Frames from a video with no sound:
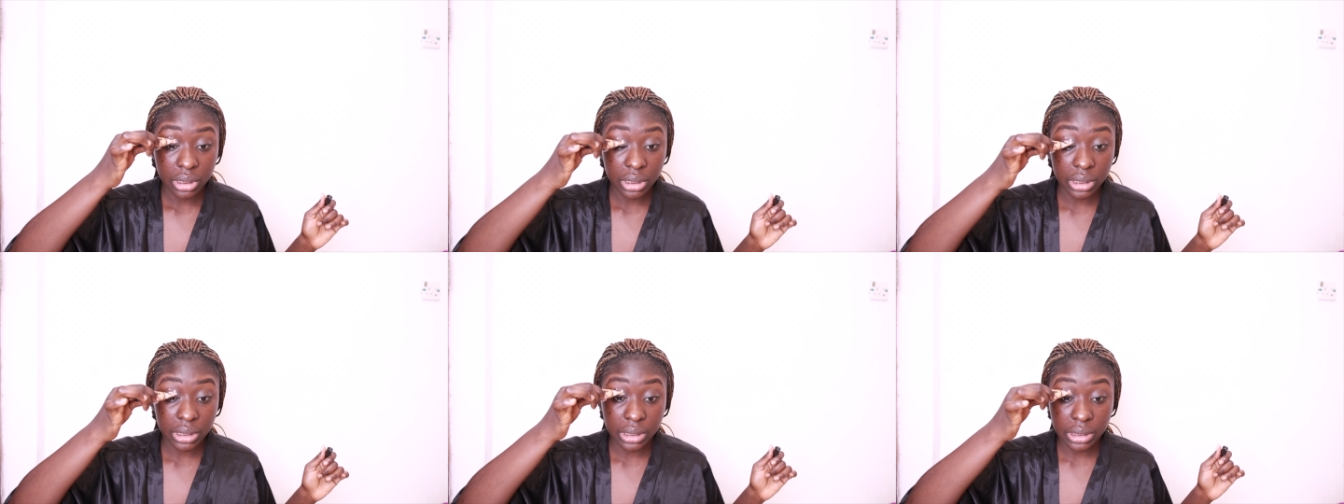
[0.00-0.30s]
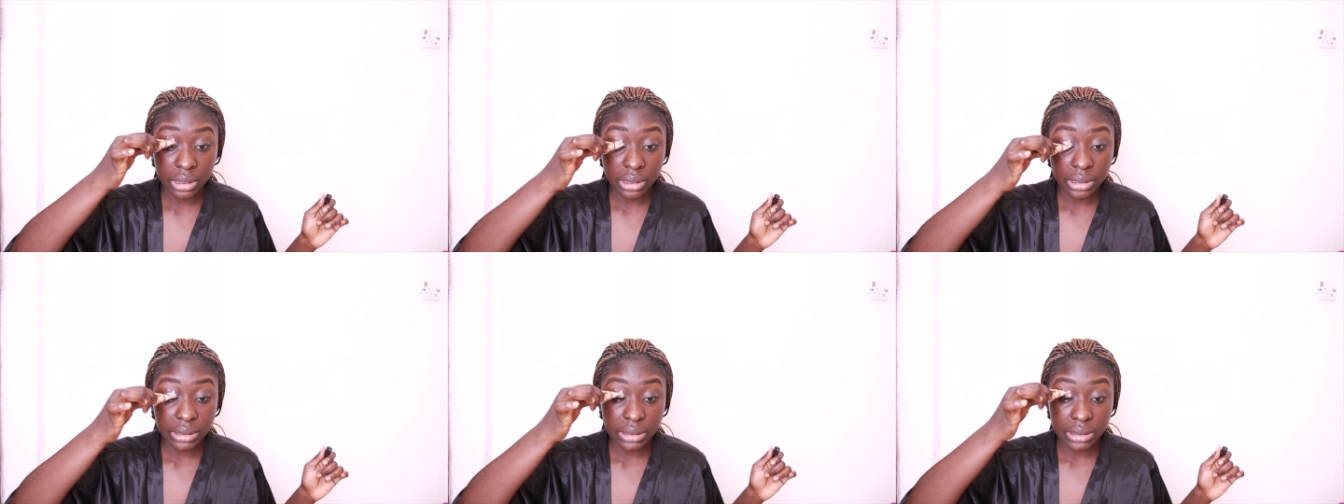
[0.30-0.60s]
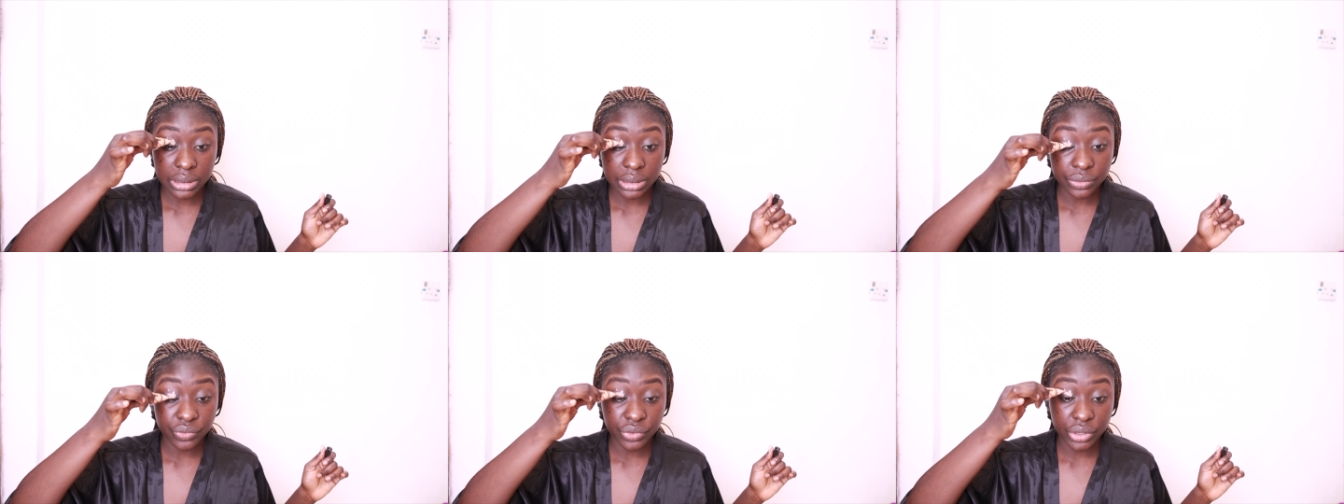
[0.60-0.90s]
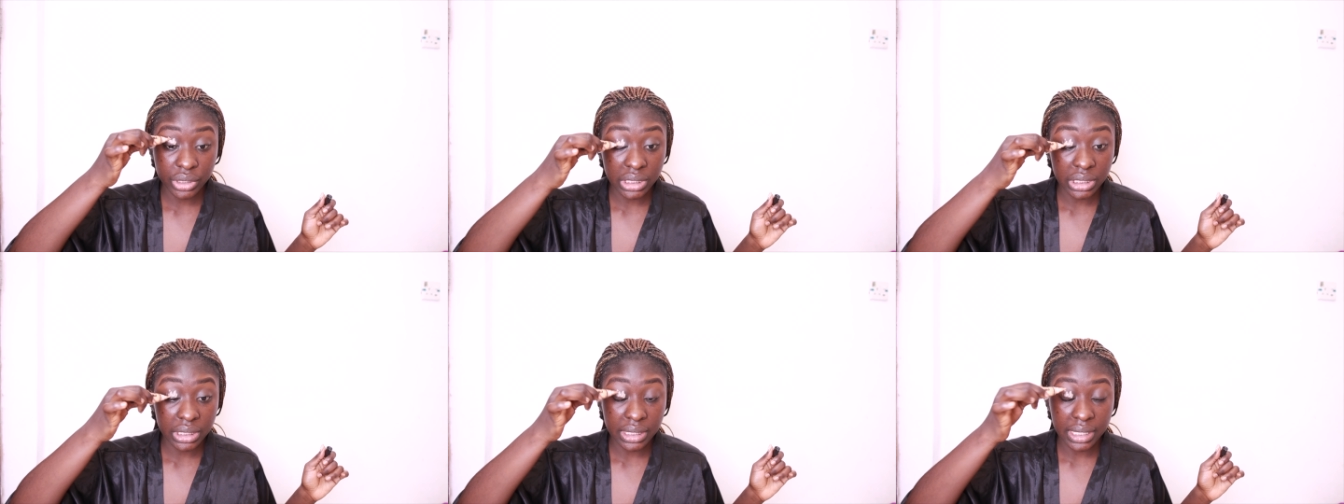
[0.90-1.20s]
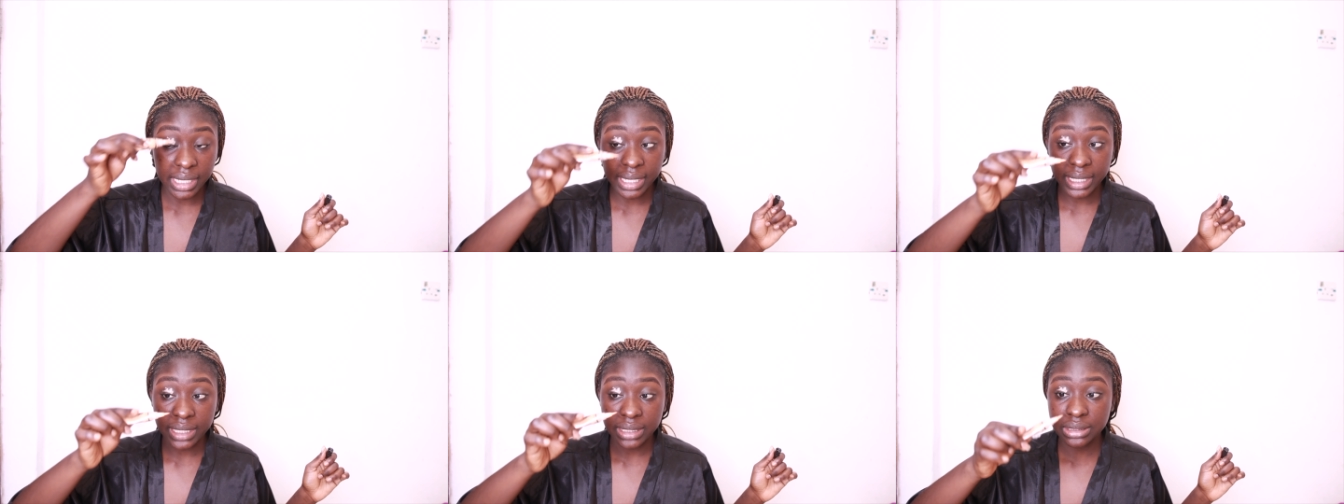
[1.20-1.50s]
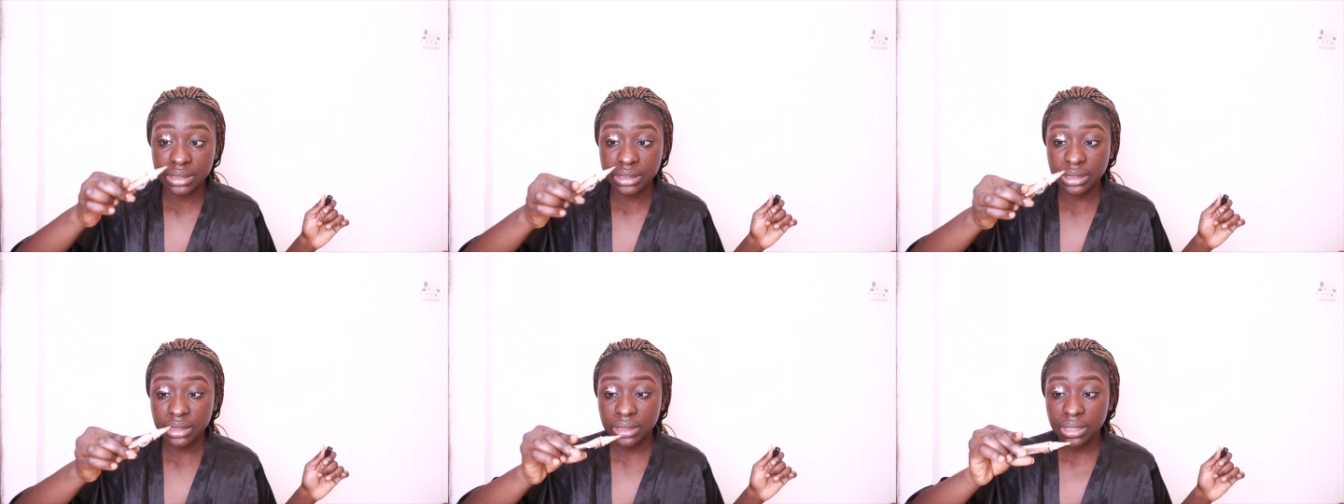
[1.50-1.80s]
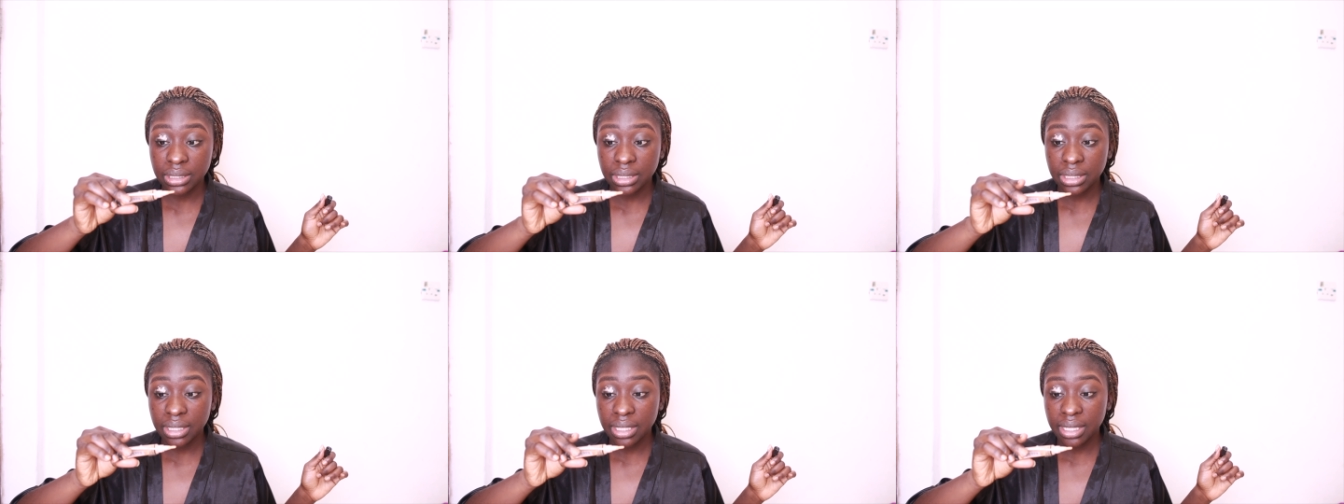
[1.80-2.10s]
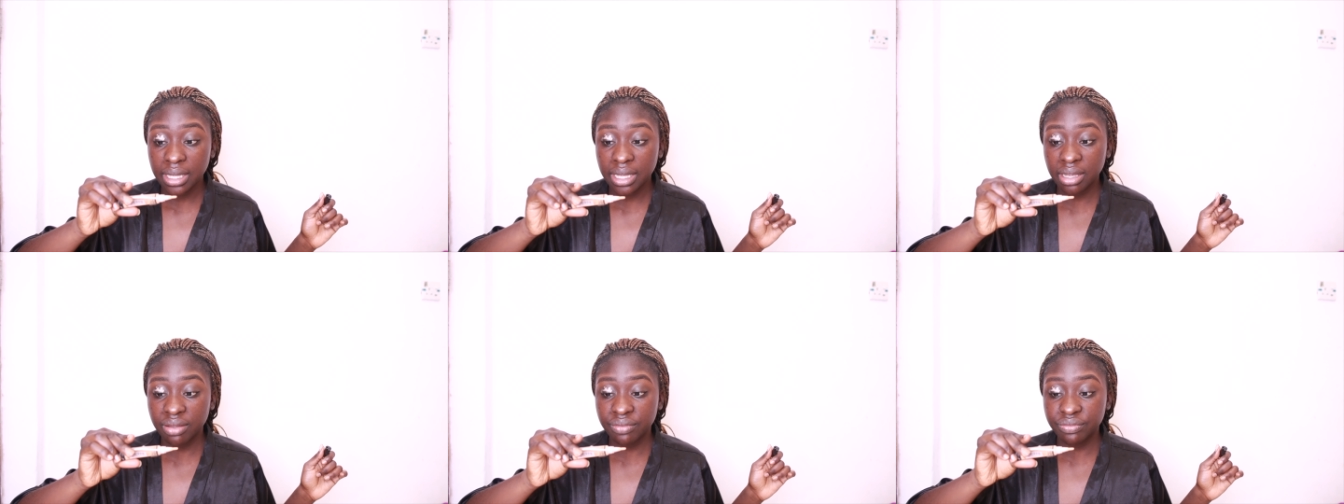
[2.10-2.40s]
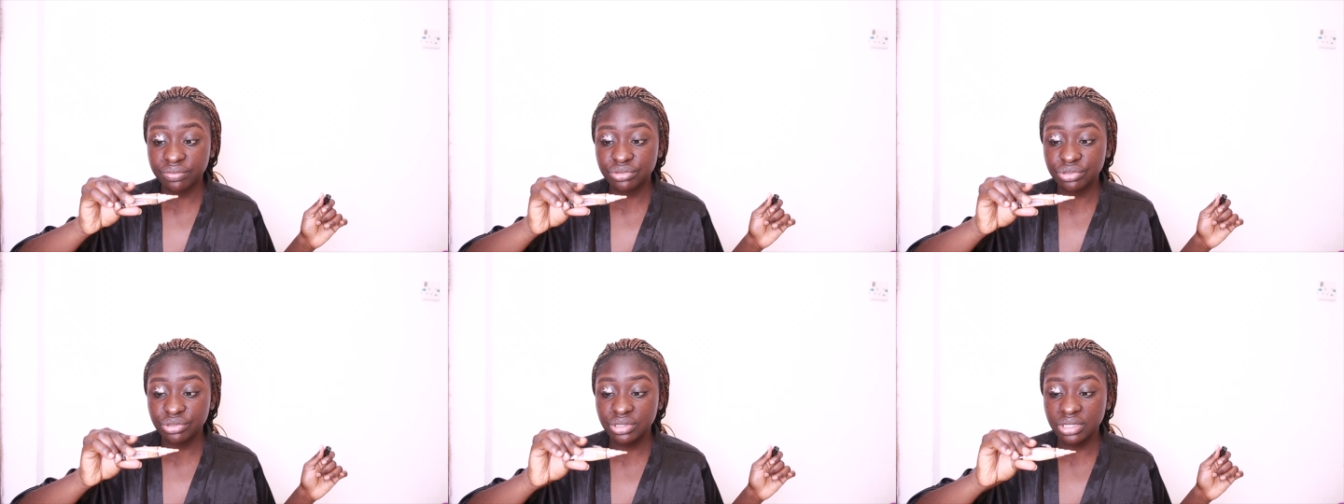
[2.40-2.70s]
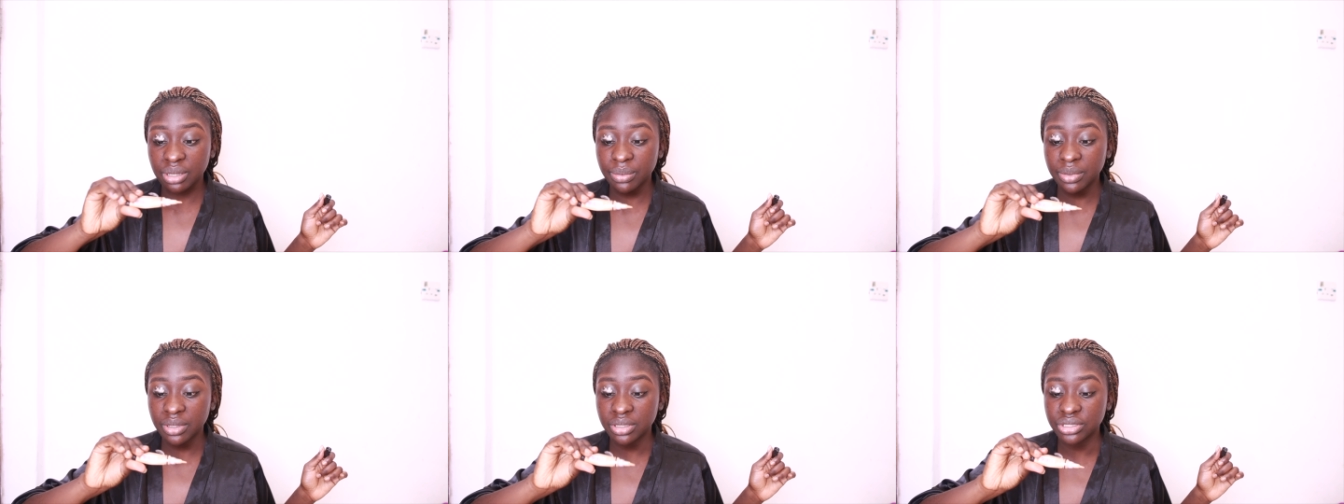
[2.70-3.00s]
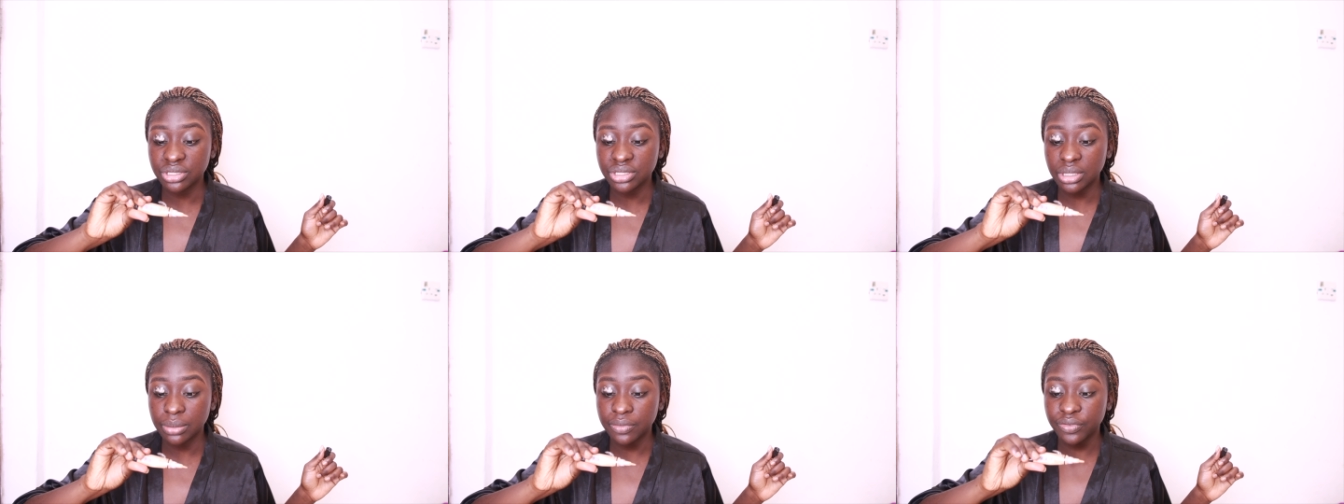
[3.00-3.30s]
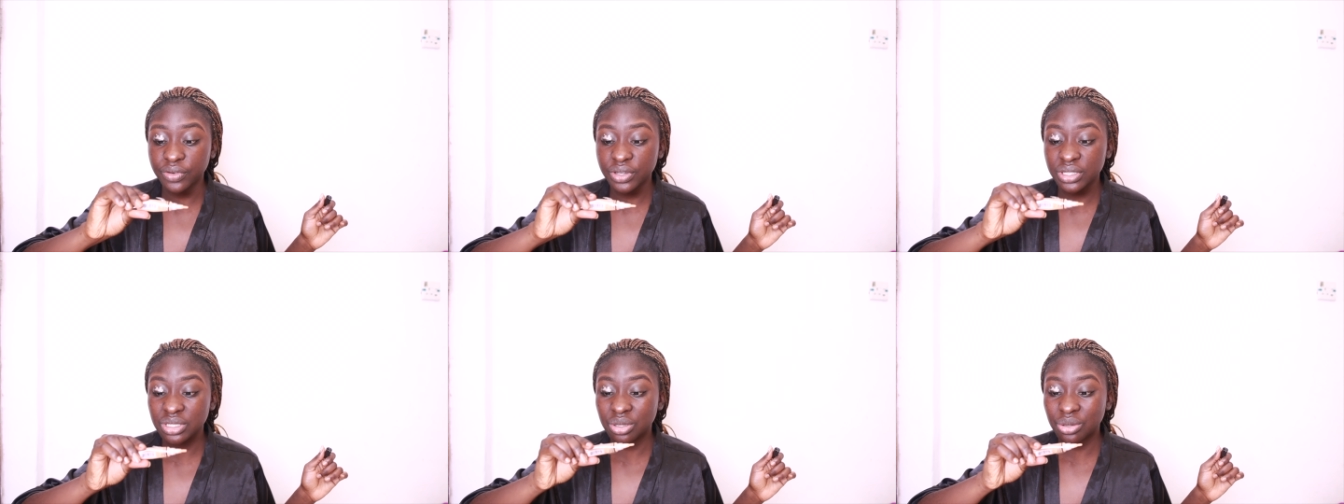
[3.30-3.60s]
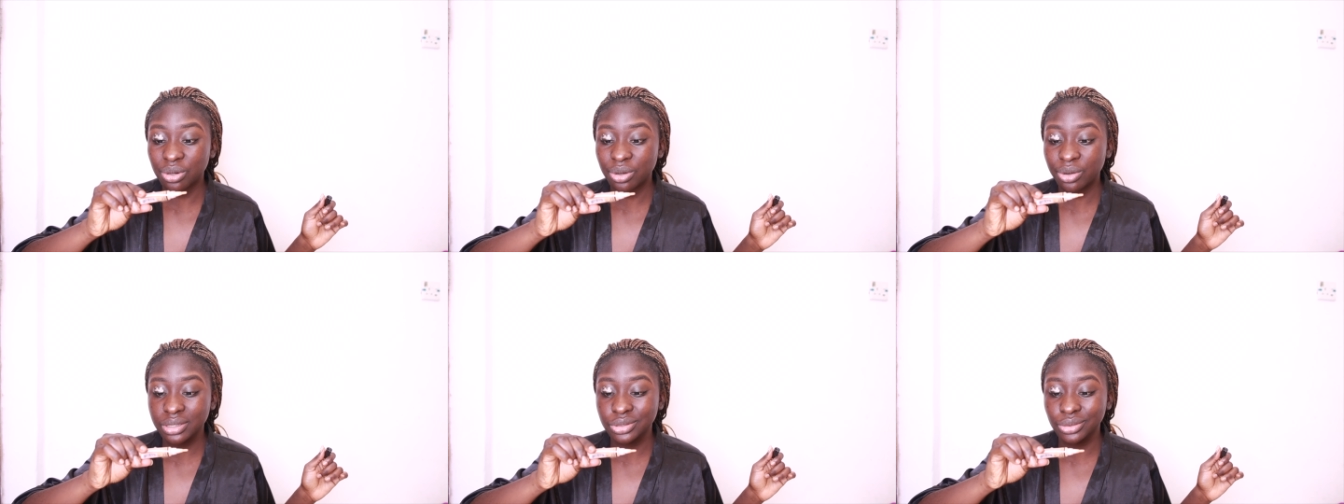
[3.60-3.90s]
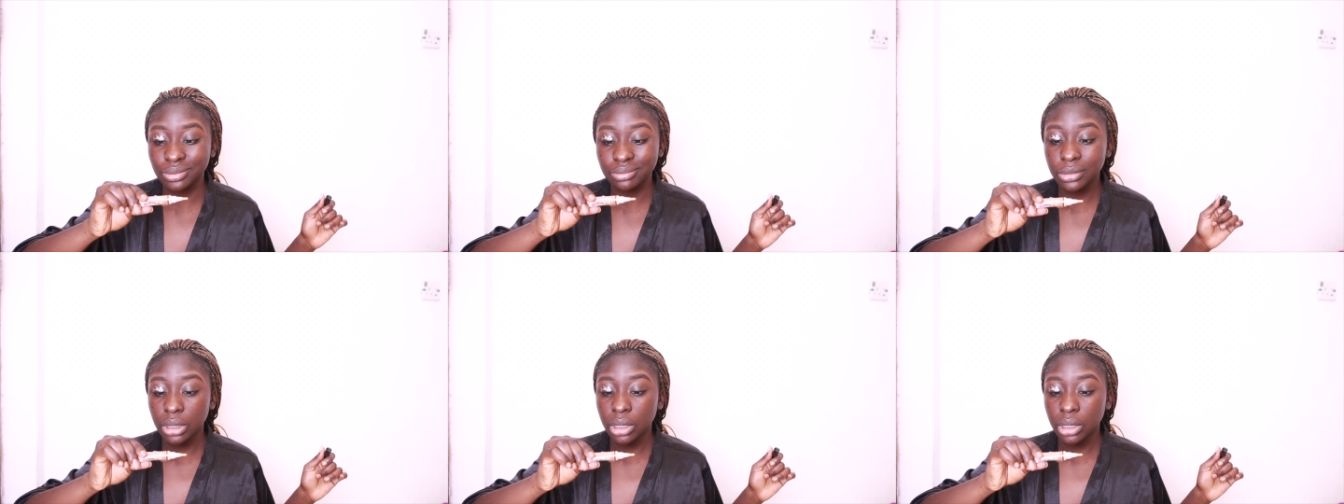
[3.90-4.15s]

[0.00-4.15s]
It's really light. I've told you about this shade before. It's a corrector.